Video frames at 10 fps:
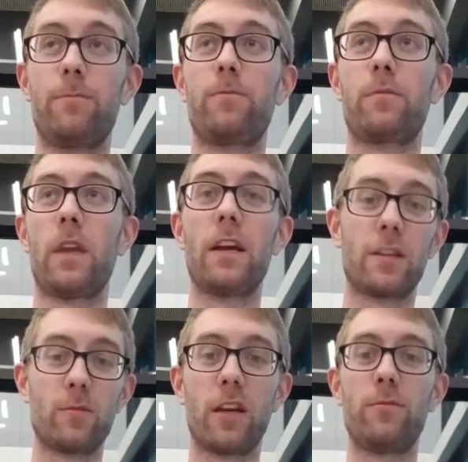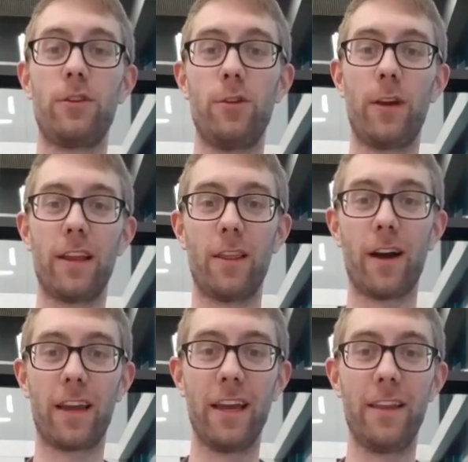And sometimes you do get
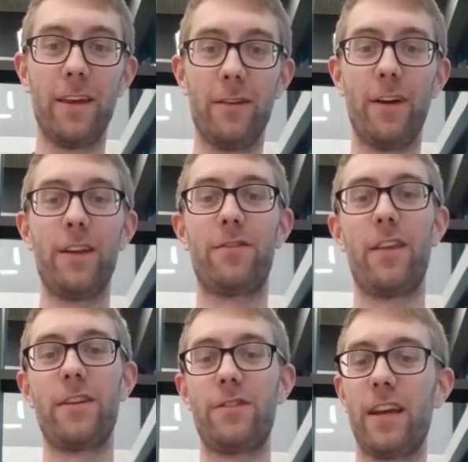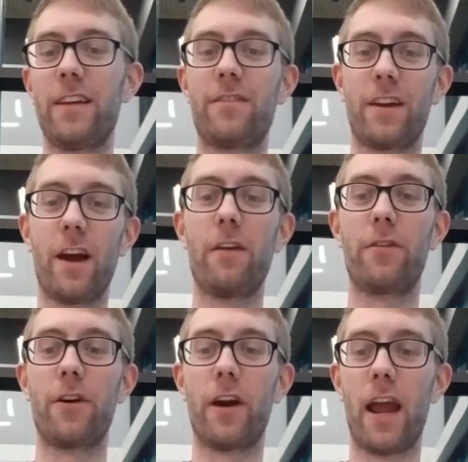lucky in the events that you get to
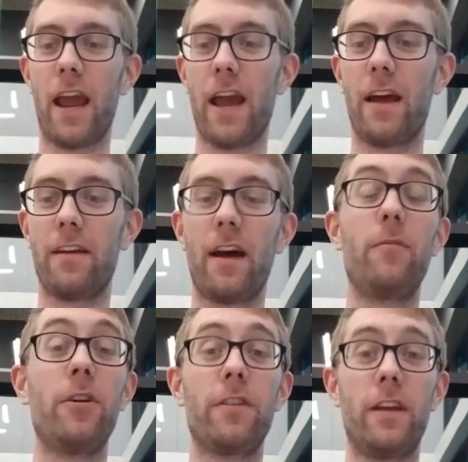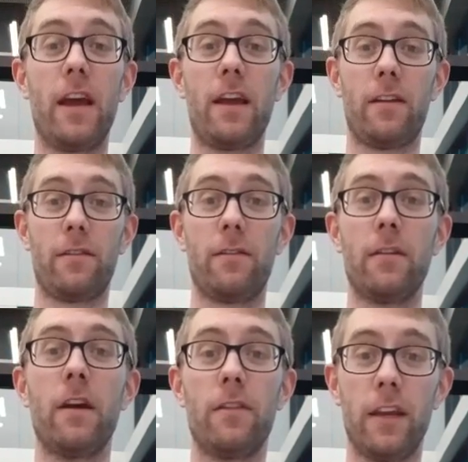cover. And I'm here today on
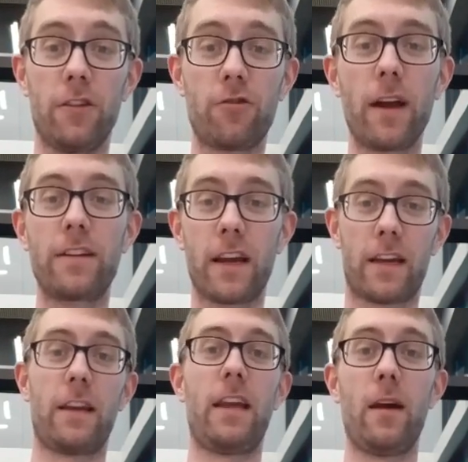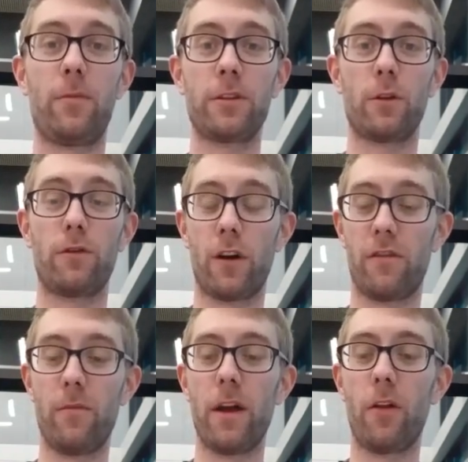the Tri-Tech campus over off
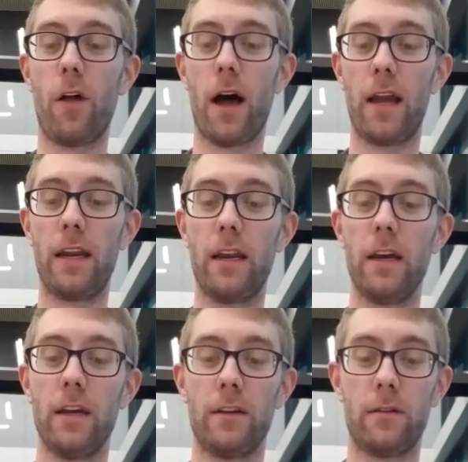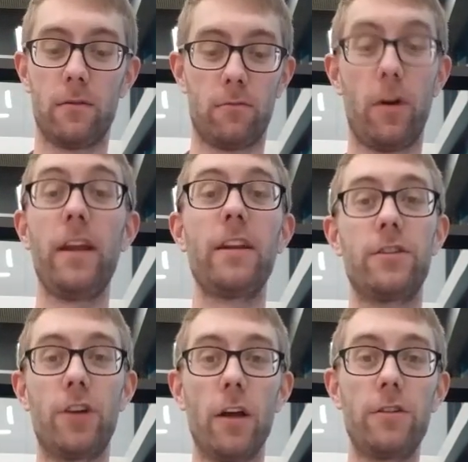Meadowline, ready to
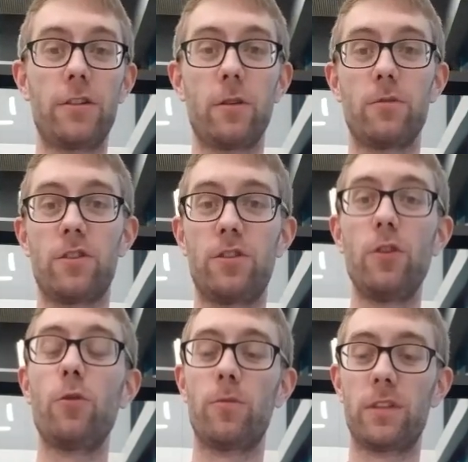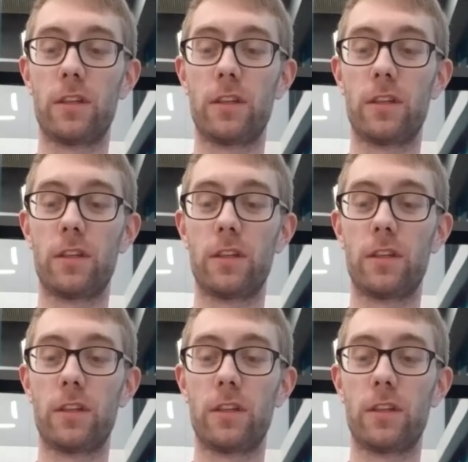judge some soups.